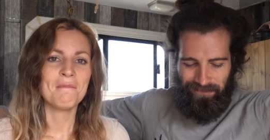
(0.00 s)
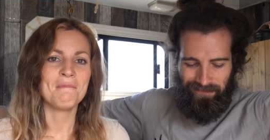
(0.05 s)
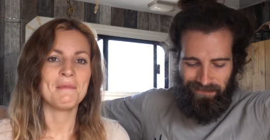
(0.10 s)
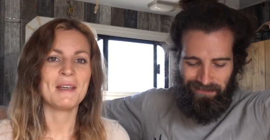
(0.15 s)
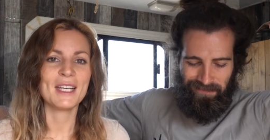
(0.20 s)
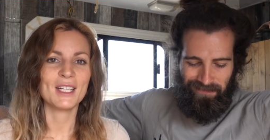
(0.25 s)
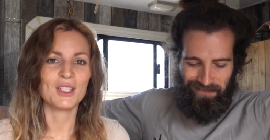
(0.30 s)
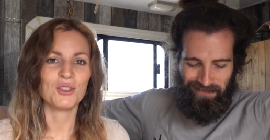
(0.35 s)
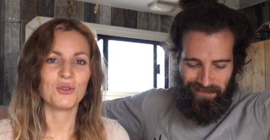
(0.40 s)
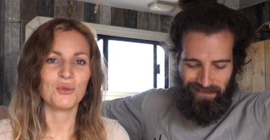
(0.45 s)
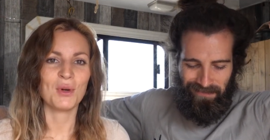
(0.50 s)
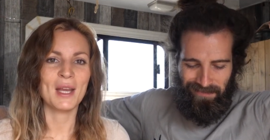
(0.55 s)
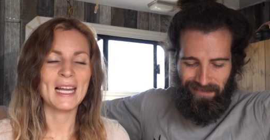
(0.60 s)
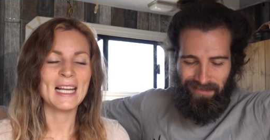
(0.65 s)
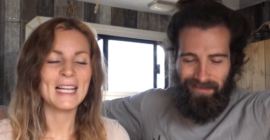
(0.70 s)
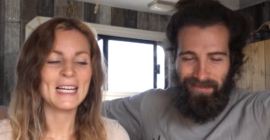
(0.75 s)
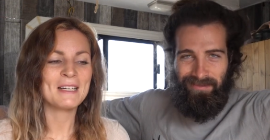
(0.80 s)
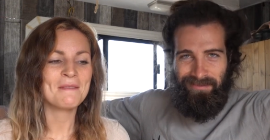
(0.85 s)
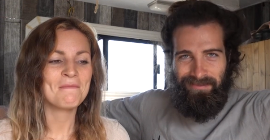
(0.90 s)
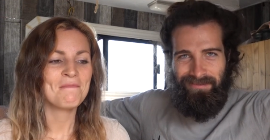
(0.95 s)
Speaker 1: make a
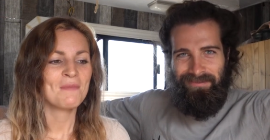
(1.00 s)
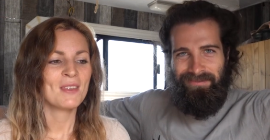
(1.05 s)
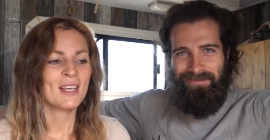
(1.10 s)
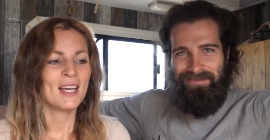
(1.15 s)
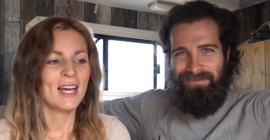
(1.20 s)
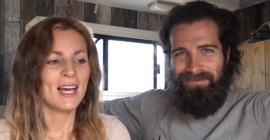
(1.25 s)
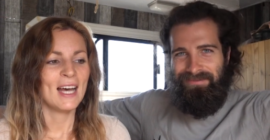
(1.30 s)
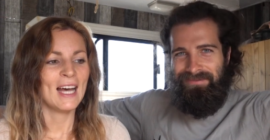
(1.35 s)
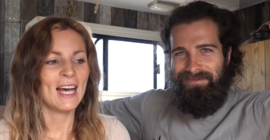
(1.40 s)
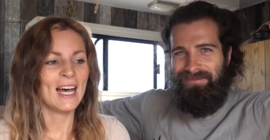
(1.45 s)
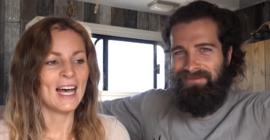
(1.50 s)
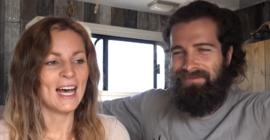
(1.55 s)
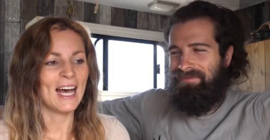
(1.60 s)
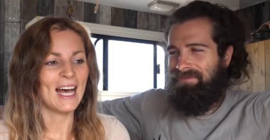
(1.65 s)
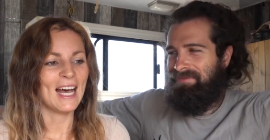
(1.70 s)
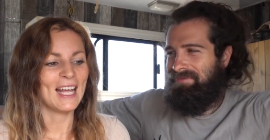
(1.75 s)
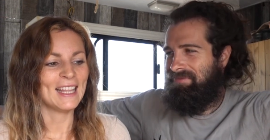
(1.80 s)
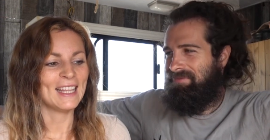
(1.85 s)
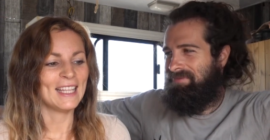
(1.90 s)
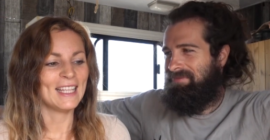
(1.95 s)
trailer mm.
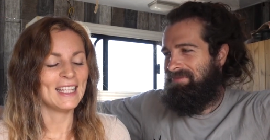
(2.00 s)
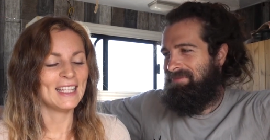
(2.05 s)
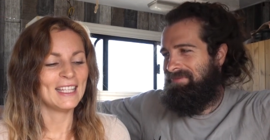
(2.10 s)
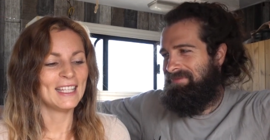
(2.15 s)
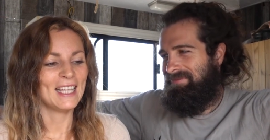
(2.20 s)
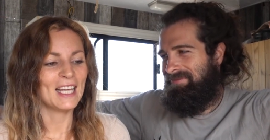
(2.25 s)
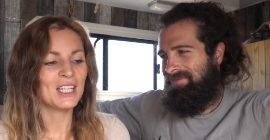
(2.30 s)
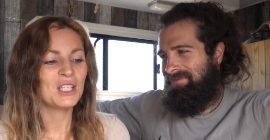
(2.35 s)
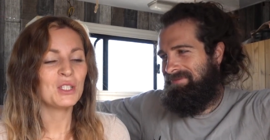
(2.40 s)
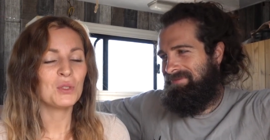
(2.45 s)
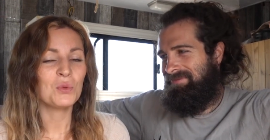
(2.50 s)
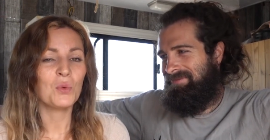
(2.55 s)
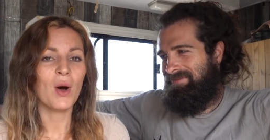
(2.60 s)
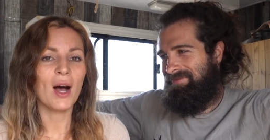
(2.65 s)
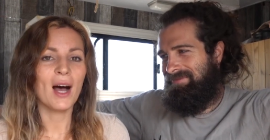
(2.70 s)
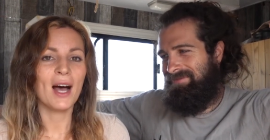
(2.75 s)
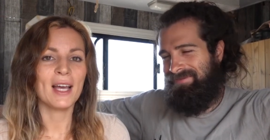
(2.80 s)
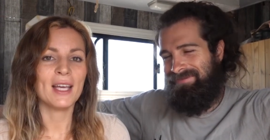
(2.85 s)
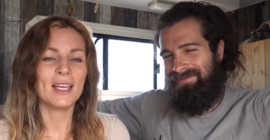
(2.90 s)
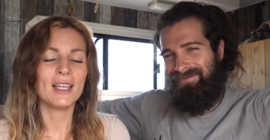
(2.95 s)
and that's
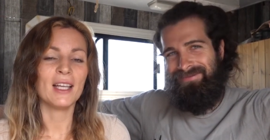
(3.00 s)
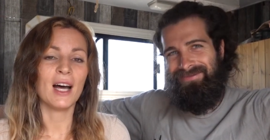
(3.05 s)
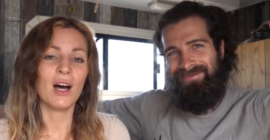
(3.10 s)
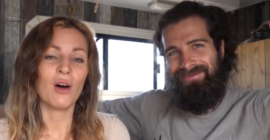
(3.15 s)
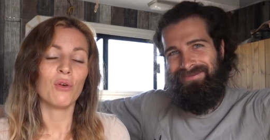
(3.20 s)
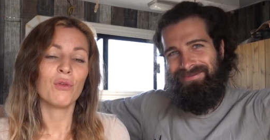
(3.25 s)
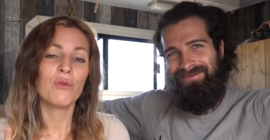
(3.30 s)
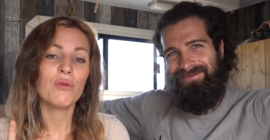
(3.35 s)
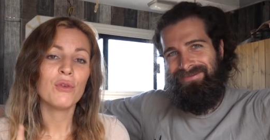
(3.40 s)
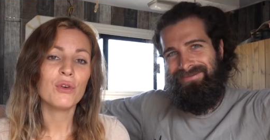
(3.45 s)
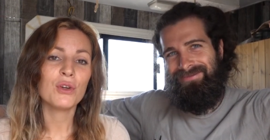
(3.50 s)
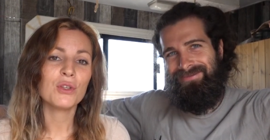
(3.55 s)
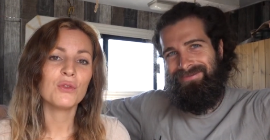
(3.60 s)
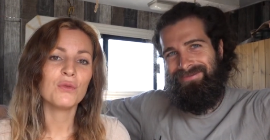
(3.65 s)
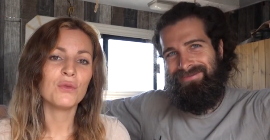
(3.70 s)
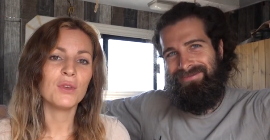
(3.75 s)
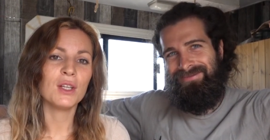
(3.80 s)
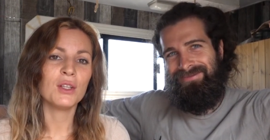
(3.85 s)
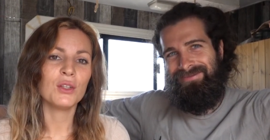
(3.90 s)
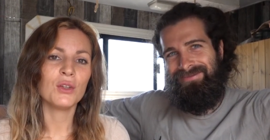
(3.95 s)
why our
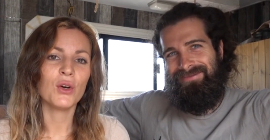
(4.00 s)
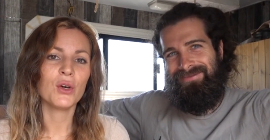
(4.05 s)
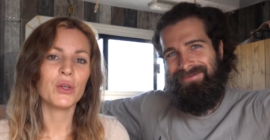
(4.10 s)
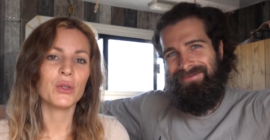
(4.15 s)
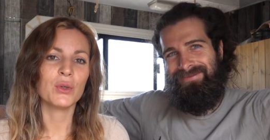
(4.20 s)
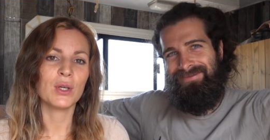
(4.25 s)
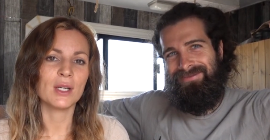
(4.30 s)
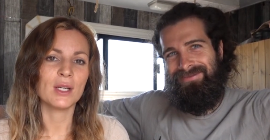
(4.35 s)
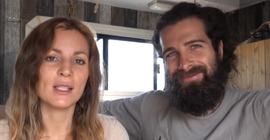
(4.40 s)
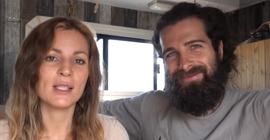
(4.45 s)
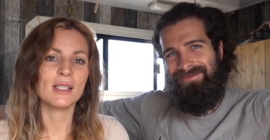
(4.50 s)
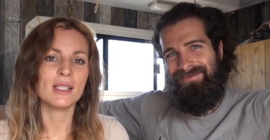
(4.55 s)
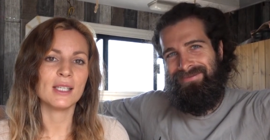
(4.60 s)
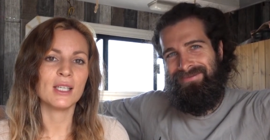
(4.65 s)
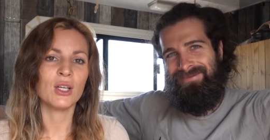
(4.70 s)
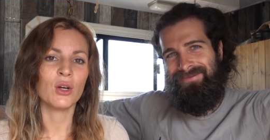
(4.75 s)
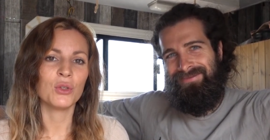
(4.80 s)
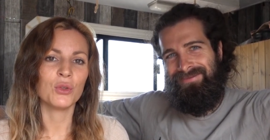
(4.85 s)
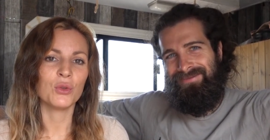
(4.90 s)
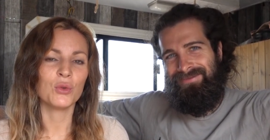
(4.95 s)
first video you can
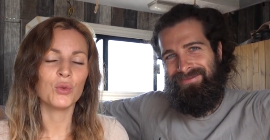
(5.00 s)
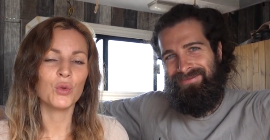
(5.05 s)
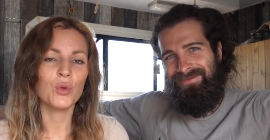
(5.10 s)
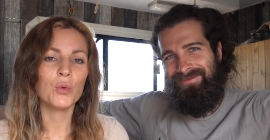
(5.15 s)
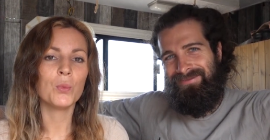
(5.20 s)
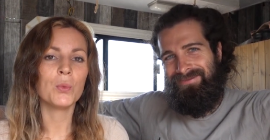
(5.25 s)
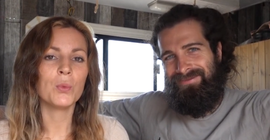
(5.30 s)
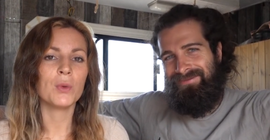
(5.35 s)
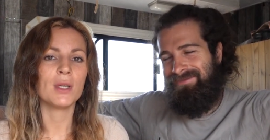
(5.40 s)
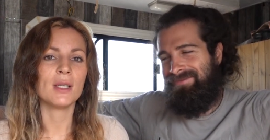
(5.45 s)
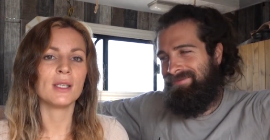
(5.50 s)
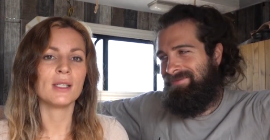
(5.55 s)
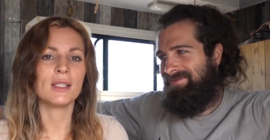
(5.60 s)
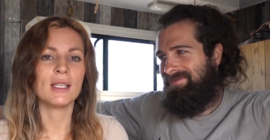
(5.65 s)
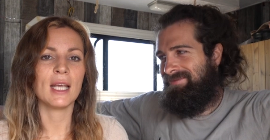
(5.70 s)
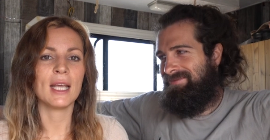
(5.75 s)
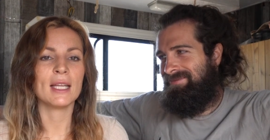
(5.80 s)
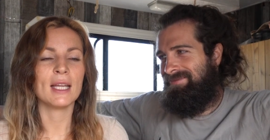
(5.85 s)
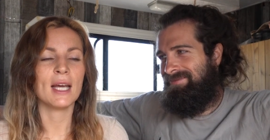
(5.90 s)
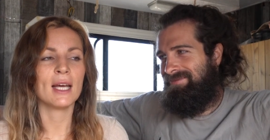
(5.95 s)
see on youtube is
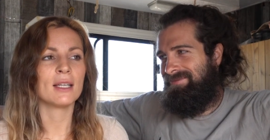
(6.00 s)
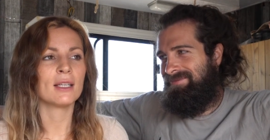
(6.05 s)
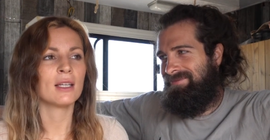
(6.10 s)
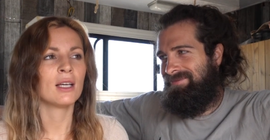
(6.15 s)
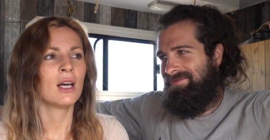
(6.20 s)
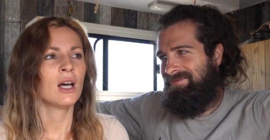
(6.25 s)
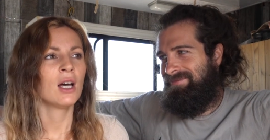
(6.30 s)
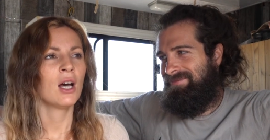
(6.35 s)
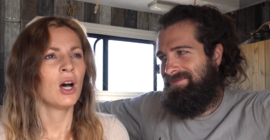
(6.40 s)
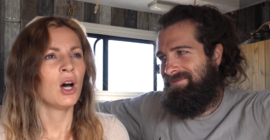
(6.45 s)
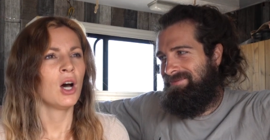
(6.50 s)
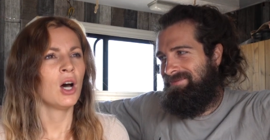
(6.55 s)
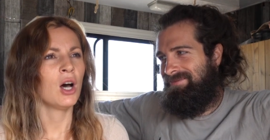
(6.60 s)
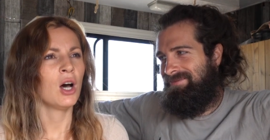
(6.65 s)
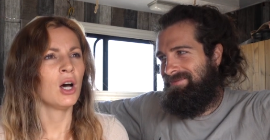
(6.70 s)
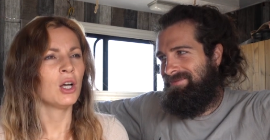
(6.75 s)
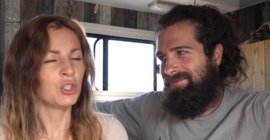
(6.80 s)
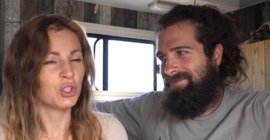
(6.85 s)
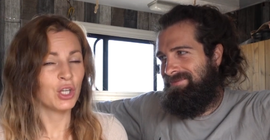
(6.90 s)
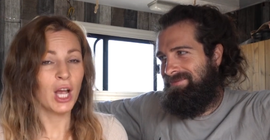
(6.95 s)
dated
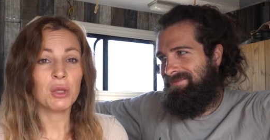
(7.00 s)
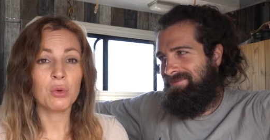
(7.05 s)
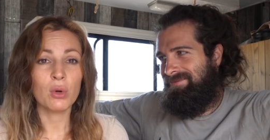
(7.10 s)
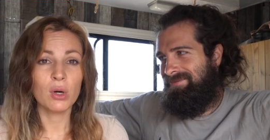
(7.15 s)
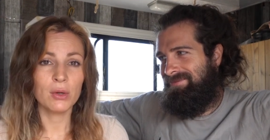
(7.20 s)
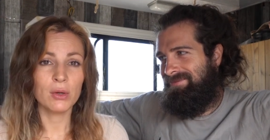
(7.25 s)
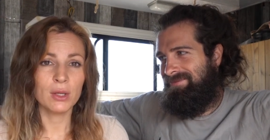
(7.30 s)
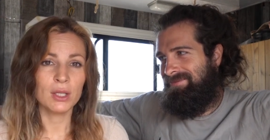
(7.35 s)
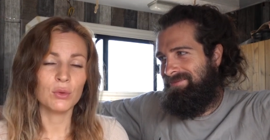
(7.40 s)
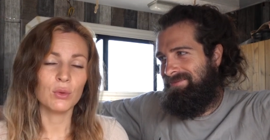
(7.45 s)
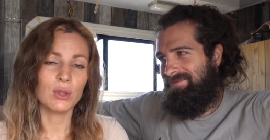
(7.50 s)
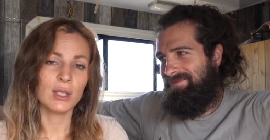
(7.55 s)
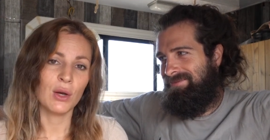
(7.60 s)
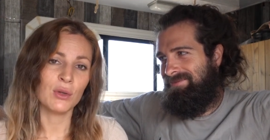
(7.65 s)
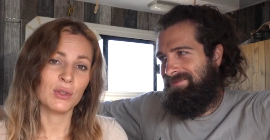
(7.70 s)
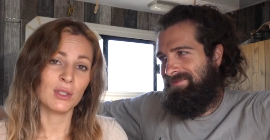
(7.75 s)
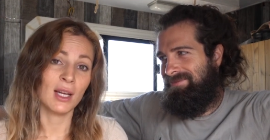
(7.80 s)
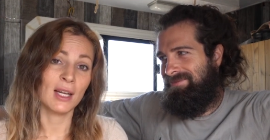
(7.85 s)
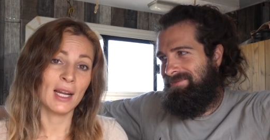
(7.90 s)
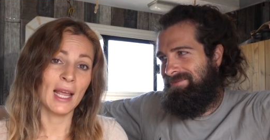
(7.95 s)
uh, january
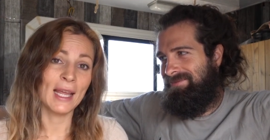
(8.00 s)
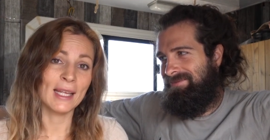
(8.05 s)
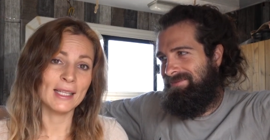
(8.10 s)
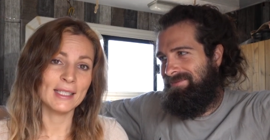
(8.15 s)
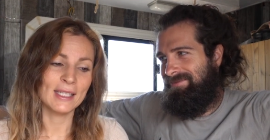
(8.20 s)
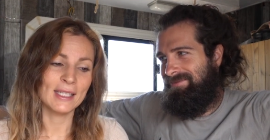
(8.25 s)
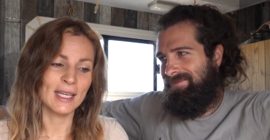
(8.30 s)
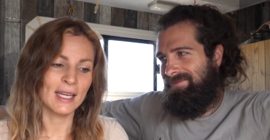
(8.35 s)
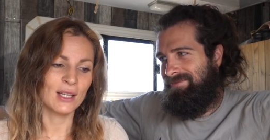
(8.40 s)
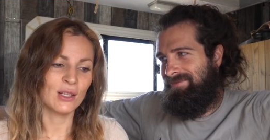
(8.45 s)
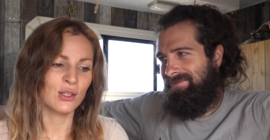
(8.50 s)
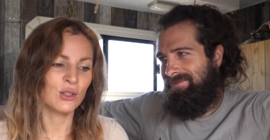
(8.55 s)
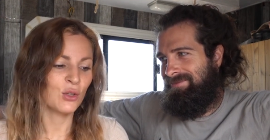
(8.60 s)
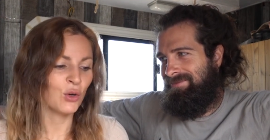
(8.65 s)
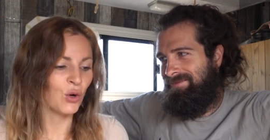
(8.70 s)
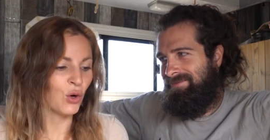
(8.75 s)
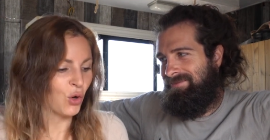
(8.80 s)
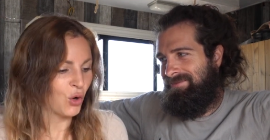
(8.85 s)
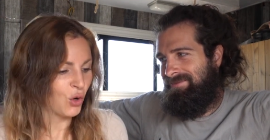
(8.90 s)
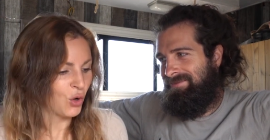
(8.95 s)
2018
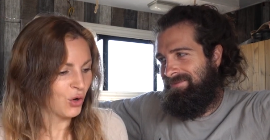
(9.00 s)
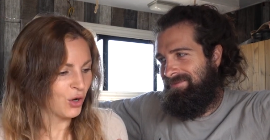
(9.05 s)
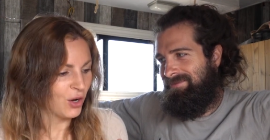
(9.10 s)
so